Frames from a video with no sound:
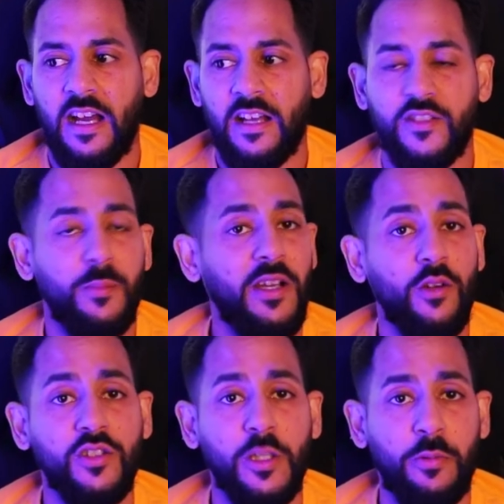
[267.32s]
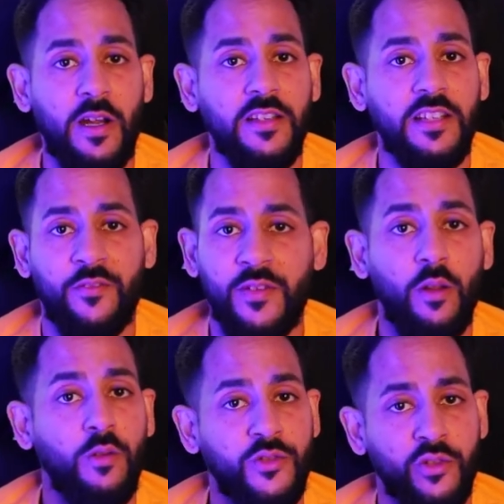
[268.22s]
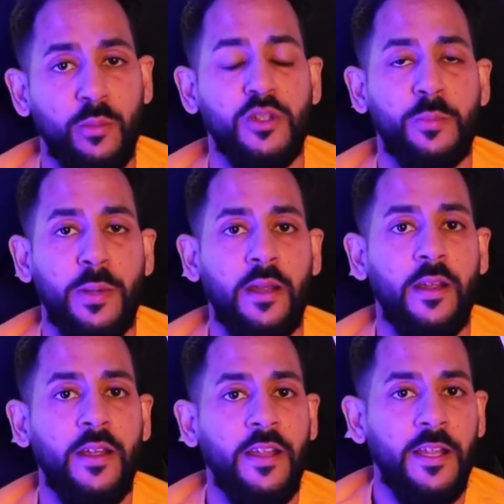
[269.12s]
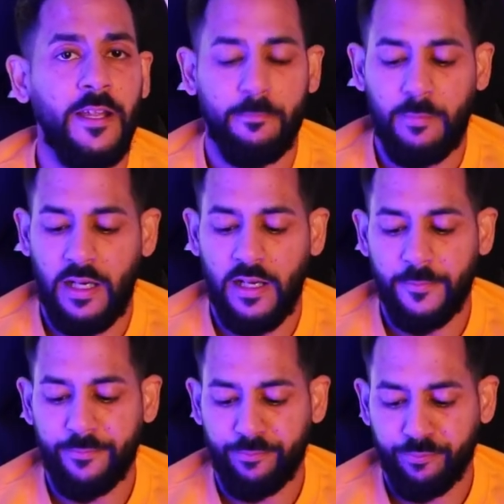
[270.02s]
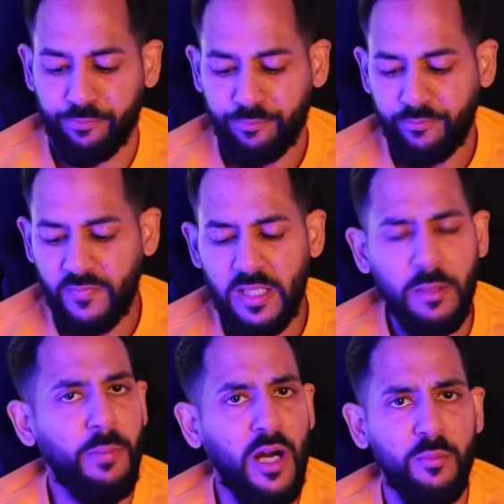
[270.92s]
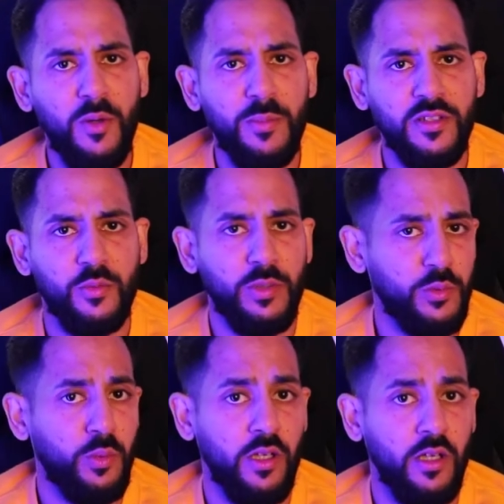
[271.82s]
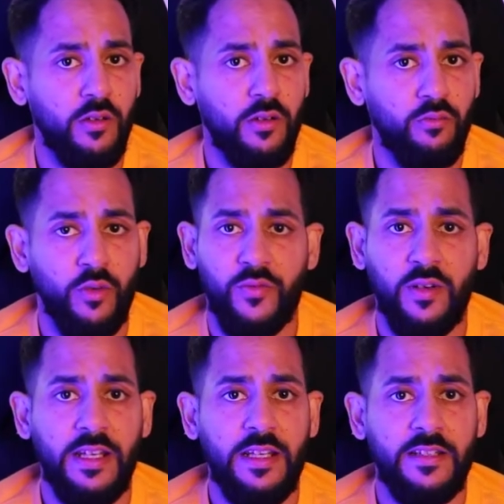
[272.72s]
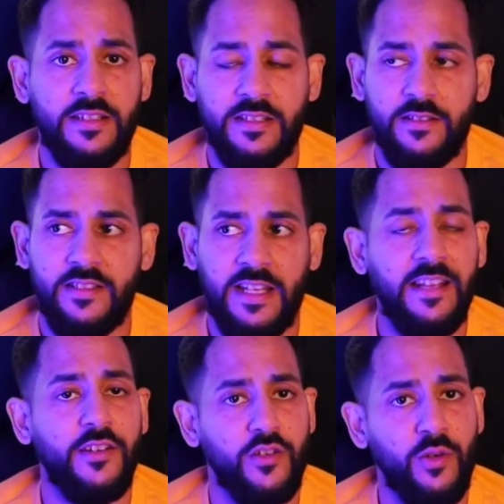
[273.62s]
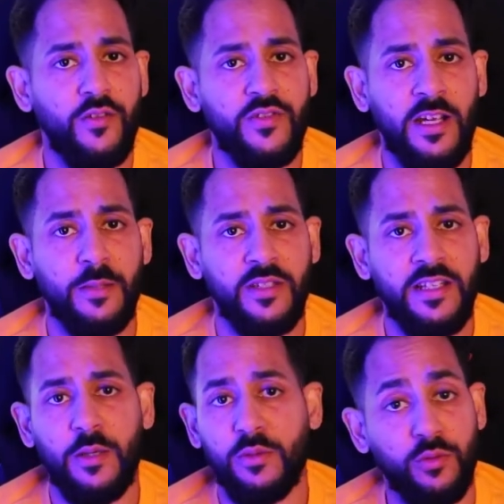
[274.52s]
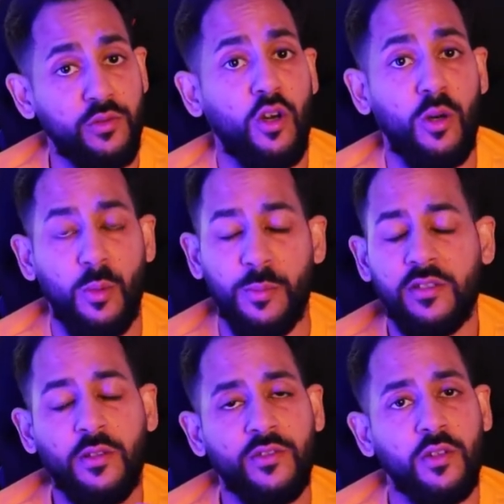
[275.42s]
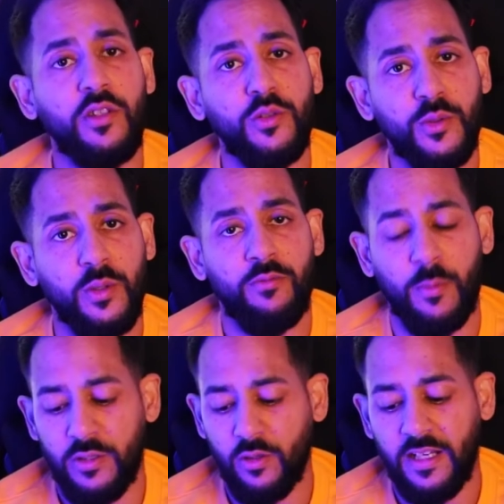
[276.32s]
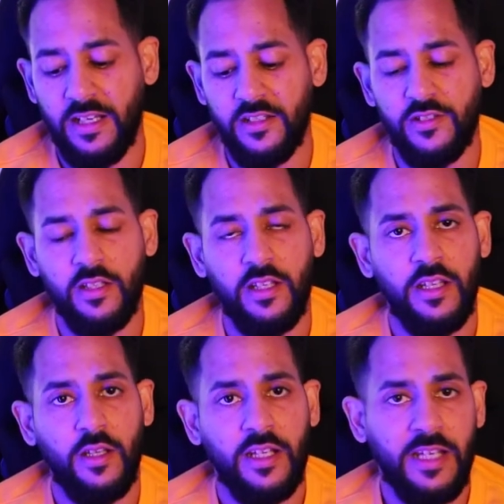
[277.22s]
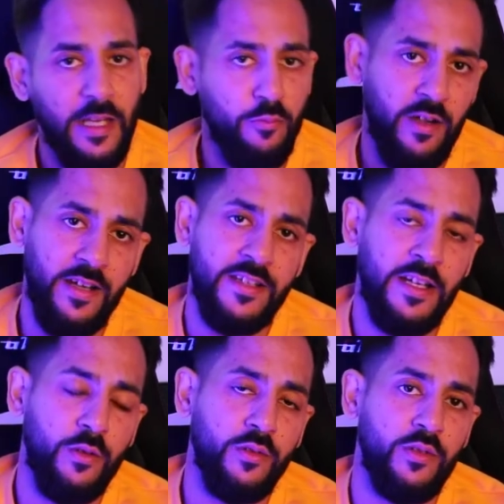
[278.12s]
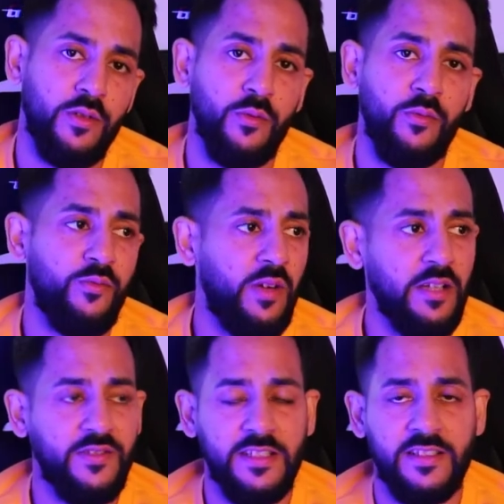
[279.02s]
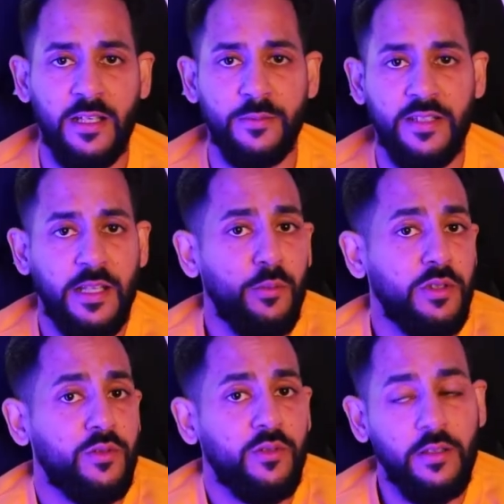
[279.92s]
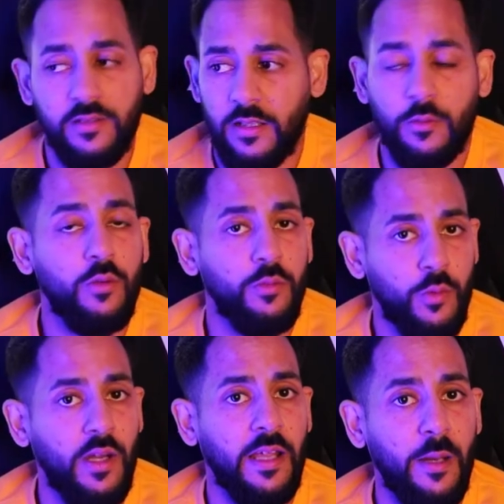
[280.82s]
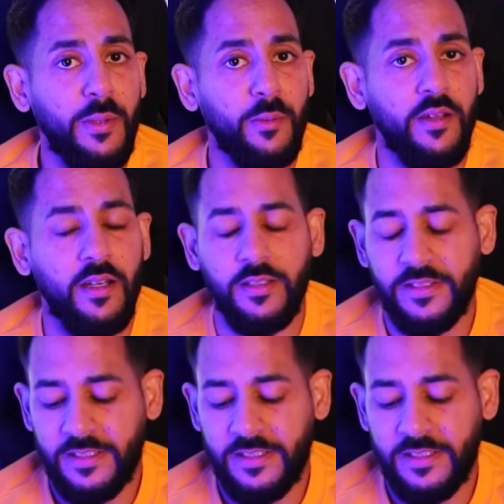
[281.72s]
And to my own surprise, I felt so much better. My bowel movements, which were roughly 10 to 12 times a day, which was normal because I was so used to it from a young age, came right down to five, six times a day, which was, I was like quite happy with that.